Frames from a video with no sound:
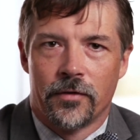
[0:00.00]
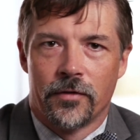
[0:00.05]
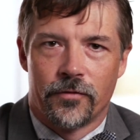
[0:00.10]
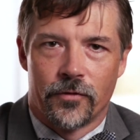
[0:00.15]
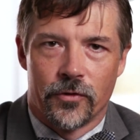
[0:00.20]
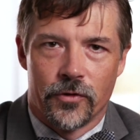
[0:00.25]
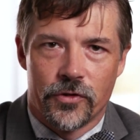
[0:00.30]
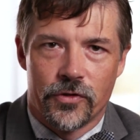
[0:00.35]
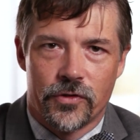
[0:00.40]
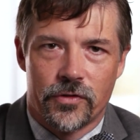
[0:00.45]

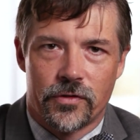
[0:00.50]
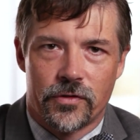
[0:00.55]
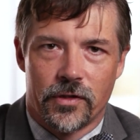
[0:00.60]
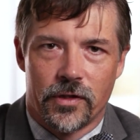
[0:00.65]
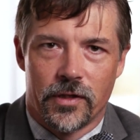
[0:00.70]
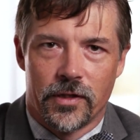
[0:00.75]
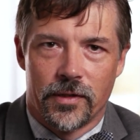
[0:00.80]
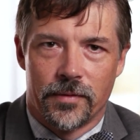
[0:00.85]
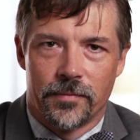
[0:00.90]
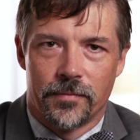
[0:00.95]
First,
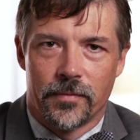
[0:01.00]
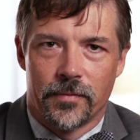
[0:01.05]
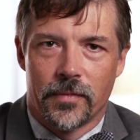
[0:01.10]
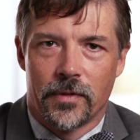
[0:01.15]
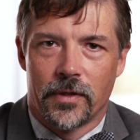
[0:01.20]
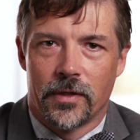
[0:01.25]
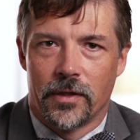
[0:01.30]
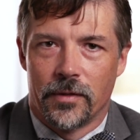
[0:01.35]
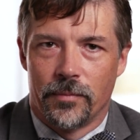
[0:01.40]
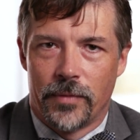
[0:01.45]
Mayo
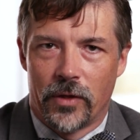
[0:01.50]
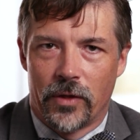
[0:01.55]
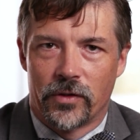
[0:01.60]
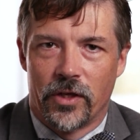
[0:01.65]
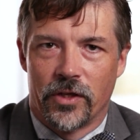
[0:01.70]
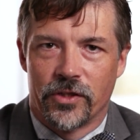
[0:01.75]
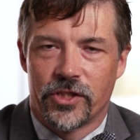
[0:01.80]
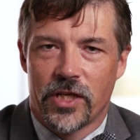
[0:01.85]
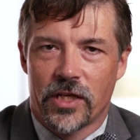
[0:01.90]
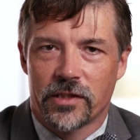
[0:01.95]

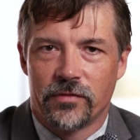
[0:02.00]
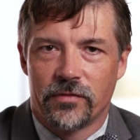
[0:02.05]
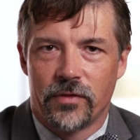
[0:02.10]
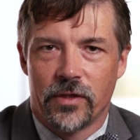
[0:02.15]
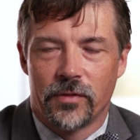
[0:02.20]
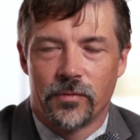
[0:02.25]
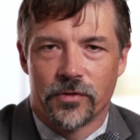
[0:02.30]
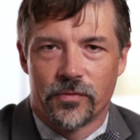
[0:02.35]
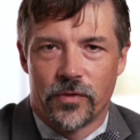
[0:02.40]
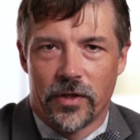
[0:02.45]
Clinic
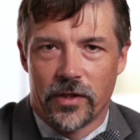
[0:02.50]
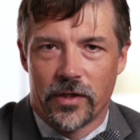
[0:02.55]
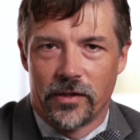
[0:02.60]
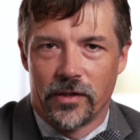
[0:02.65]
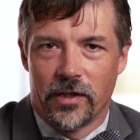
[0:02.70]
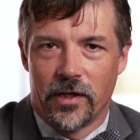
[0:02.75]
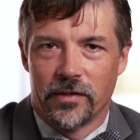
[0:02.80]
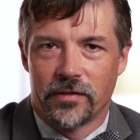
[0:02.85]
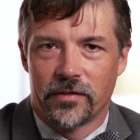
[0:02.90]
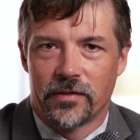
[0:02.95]
Jacksonville was
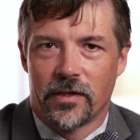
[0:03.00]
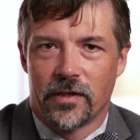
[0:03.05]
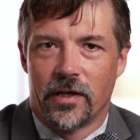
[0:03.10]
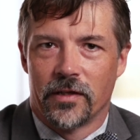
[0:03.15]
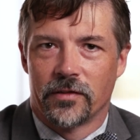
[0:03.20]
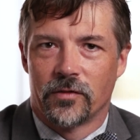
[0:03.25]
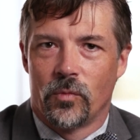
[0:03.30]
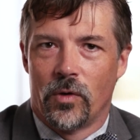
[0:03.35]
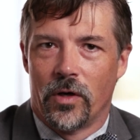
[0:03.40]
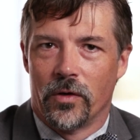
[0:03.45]
recognized
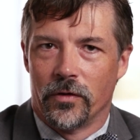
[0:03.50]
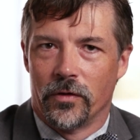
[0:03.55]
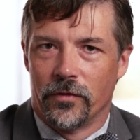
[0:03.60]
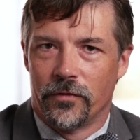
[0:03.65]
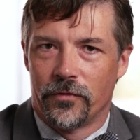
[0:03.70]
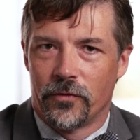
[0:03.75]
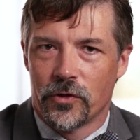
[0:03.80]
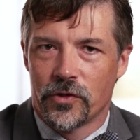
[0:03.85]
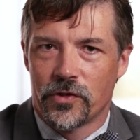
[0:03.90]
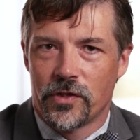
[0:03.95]
as one of the
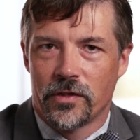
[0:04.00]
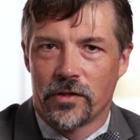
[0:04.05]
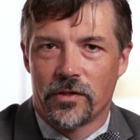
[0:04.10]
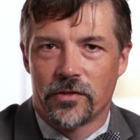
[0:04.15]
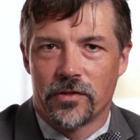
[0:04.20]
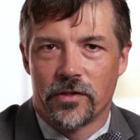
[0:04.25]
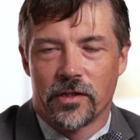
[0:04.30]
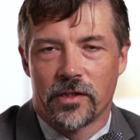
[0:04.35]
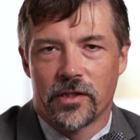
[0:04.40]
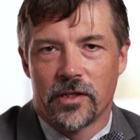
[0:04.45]
first
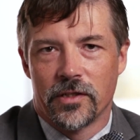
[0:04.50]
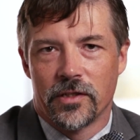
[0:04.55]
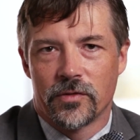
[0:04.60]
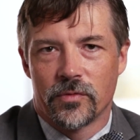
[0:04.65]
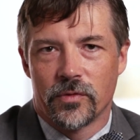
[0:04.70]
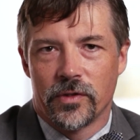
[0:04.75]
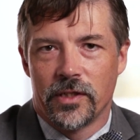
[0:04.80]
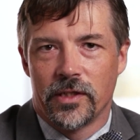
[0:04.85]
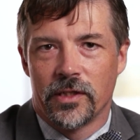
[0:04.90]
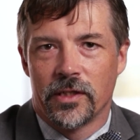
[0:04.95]
centers in the
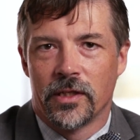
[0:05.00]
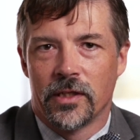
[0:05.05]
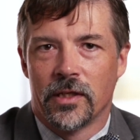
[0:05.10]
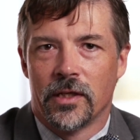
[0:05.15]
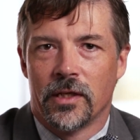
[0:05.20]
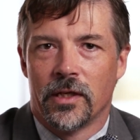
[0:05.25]
country,